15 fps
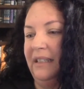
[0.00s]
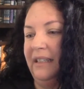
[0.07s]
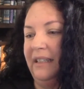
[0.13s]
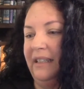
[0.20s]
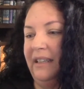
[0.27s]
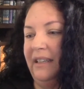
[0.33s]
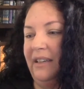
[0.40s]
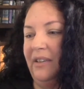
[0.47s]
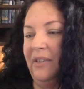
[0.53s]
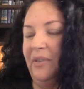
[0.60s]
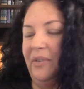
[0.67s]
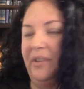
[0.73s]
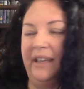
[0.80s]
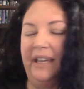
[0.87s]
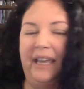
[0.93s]

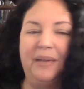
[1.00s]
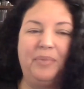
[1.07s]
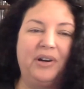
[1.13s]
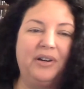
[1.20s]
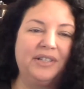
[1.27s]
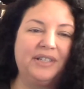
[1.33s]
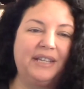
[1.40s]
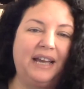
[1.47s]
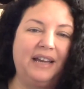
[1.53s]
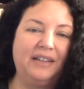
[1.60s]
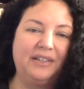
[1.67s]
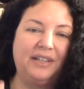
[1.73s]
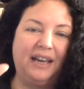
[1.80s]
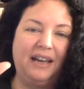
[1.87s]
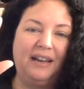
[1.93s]
the gay bars had
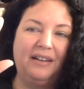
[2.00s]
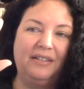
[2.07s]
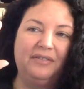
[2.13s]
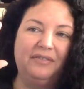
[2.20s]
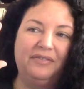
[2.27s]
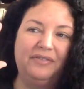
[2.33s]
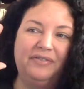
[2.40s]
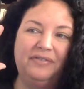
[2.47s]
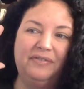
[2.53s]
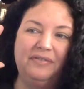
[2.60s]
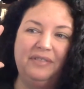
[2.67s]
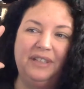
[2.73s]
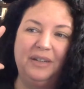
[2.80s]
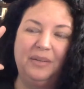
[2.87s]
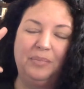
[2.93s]
to have,
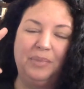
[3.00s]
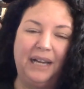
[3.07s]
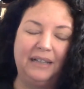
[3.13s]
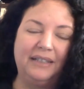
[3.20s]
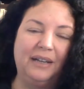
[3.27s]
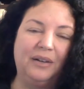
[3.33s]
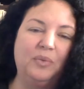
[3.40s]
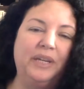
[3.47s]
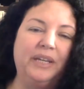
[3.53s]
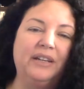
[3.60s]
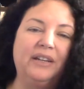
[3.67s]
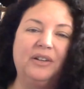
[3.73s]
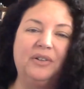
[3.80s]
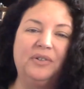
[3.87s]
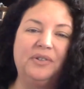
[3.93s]
blacked out
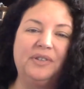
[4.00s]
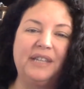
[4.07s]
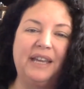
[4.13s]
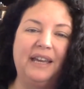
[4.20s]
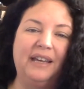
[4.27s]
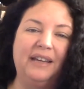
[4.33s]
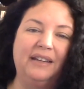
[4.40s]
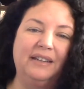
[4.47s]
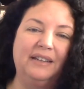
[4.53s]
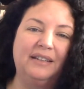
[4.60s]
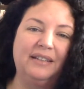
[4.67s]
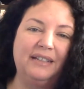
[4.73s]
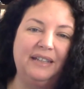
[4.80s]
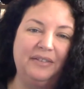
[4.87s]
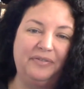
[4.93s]
windows. And
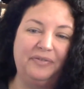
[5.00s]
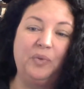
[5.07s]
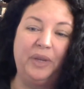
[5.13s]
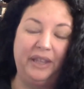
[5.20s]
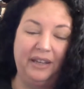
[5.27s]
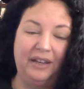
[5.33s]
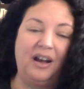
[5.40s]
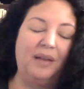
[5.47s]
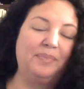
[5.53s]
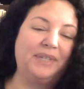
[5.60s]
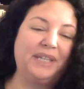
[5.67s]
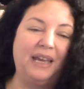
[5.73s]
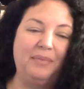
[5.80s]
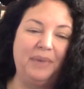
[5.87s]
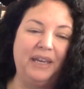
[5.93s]
when the cops
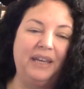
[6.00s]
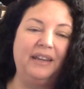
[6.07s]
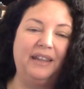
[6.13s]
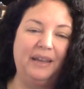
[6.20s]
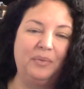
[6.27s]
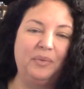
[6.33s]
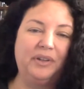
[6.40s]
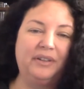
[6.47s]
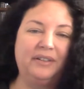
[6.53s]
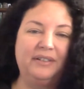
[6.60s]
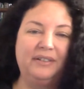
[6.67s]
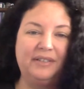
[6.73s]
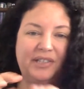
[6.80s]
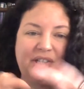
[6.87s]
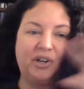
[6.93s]
came in, they would
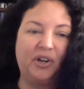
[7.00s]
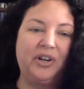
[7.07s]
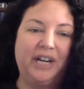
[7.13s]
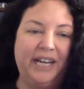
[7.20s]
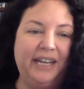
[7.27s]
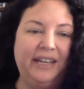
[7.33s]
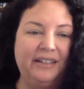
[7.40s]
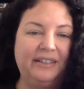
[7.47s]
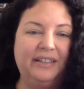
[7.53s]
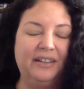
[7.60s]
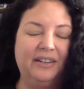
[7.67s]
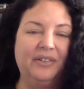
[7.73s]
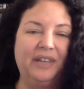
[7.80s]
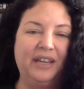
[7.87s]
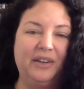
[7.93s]
scurry.
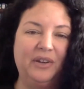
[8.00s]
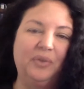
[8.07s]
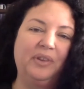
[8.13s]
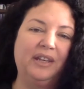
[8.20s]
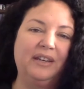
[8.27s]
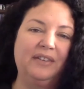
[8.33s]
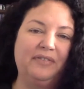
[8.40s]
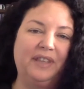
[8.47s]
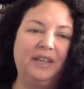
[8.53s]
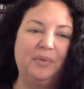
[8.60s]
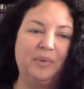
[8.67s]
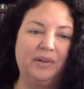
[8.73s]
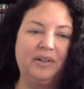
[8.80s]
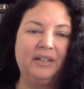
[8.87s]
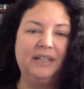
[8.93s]
They knew that if they
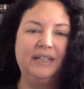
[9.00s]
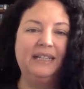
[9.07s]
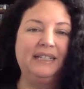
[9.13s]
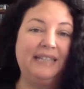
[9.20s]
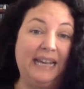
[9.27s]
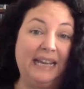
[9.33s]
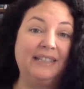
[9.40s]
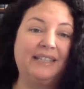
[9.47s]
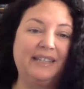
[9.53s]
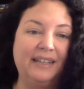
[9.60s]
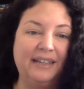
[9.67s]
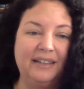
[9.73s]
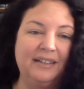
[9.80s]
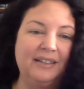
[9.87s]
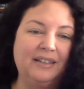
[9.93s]
were
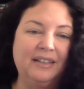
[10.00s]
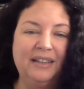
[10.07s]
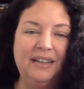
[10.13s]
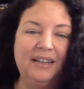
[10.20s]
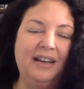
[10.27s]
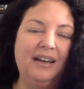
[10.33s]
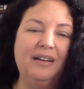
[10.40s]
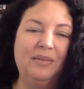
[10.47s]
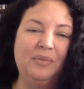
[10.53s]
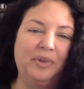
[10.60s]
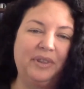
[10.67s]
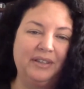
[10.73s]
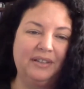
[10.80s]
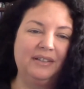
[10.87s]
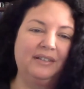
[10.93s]
dancing with
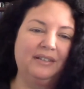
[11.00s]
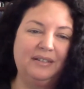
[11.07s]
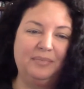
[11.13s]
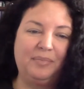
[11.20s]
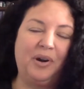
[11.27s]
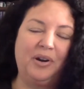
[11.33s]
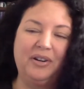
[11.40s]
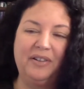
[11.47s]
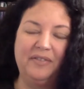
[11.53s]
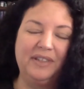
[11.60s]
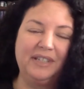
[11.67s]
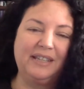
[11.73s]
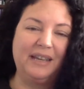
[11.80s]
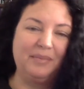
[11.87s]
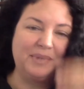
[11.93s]
a partner of the
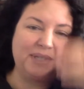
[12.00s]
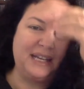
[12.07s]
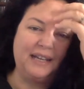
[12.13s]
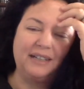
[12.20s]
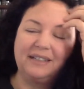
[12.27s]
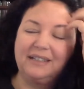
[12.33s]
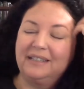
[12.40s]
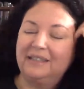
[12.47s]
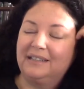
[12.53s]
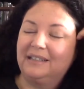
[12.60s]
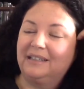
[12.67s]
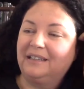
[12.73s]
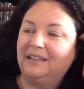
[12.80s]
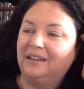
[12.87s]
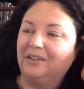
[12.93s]
same sex,
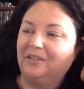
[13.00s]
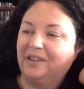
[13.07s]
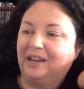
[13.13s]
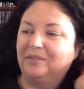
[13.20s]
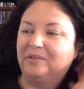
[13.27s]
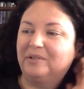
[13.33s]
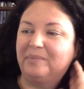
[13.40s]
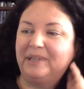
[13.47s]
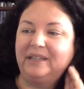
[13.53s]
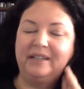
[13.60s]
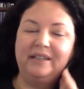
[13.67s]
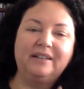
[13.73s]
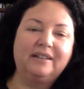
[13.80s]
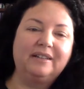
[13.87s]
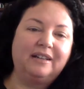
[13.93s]
that would
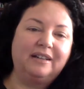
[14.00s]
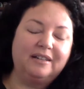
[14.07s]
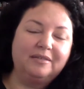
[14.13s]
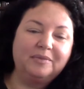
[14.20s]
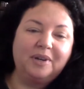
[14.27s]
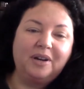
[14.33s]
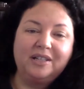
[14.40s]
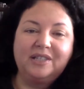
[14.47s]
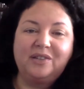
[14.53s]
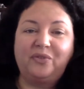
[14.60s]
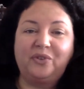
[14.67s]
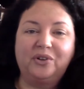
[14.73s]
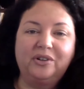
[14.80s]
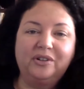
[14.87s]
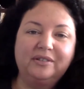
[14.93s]
be cause
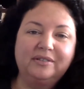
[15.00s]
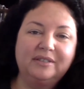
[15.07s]
for